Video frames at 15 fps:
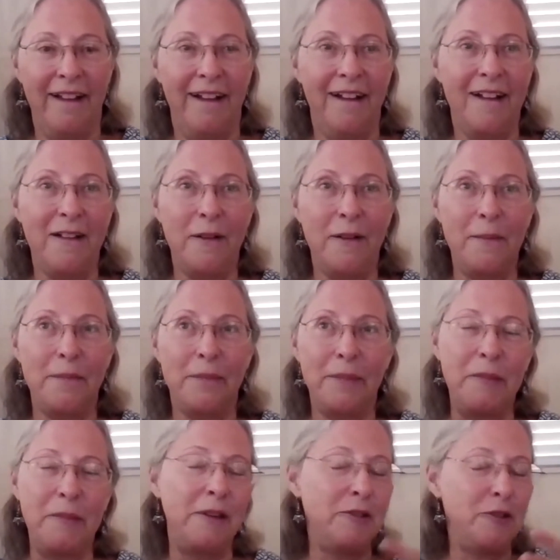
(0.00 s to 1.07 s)

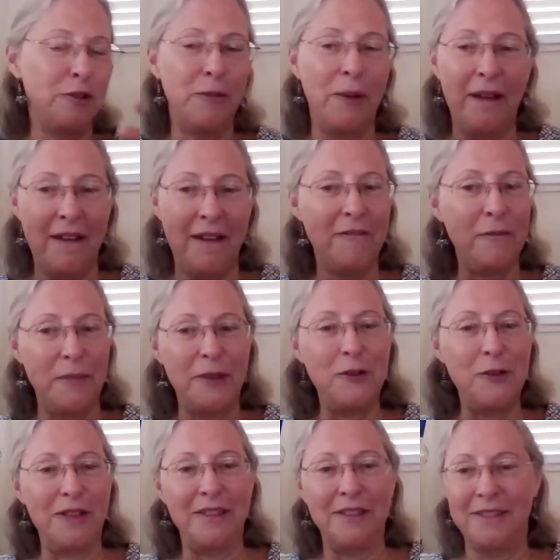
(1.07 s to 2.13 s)
Not sure why I haven't been
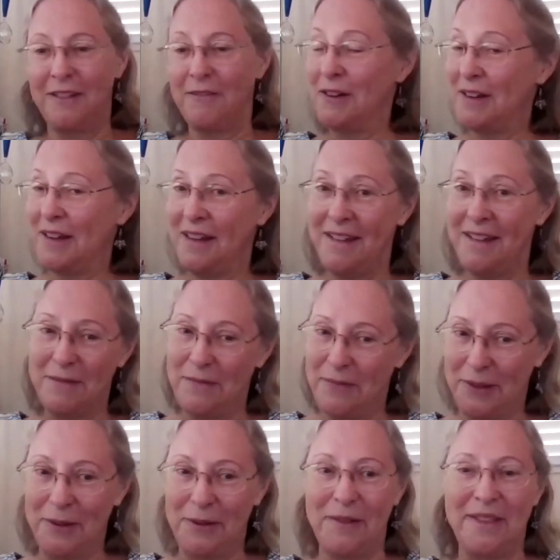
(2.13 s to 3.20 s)
doing this every day,
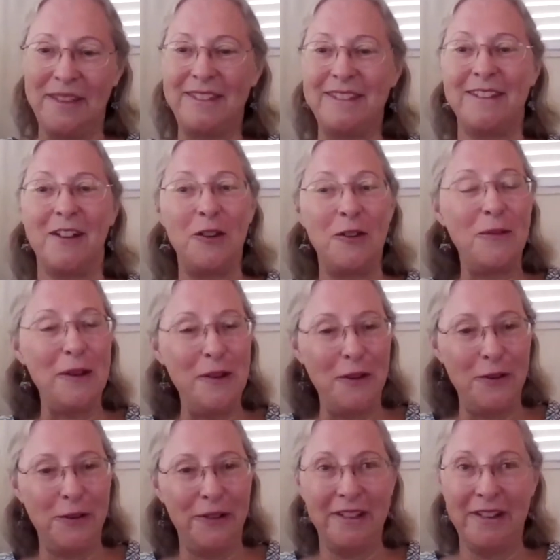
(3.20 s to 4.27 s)
so this is a good
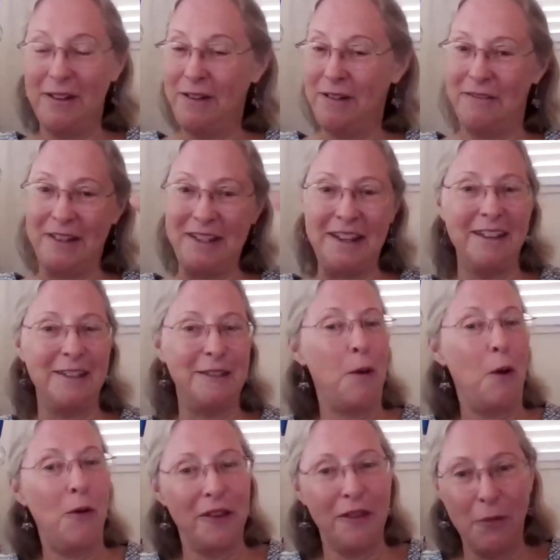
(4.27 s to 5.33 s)
renewal here. If it takes
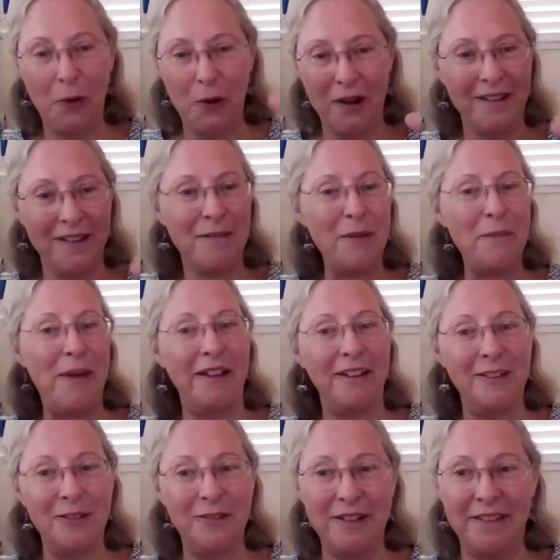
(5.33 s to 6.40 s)
smoke in the morning to get me
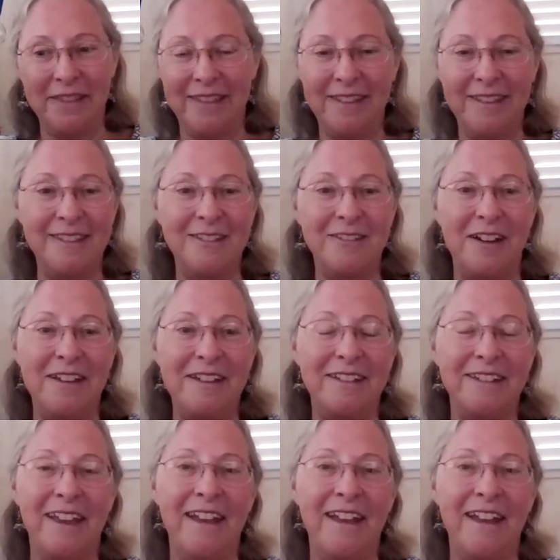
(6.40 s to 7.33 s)
back to it, that's great.